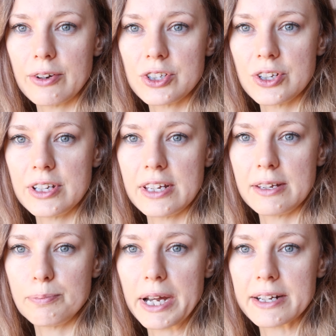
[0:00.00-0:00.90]
journey
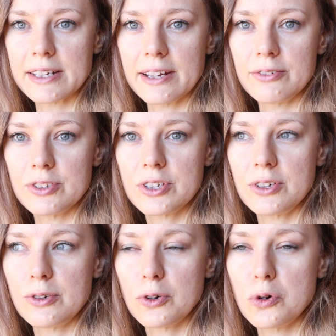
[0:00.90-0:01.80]
back down
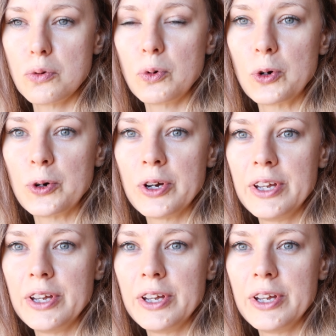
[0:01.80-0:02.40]
to Cornwall.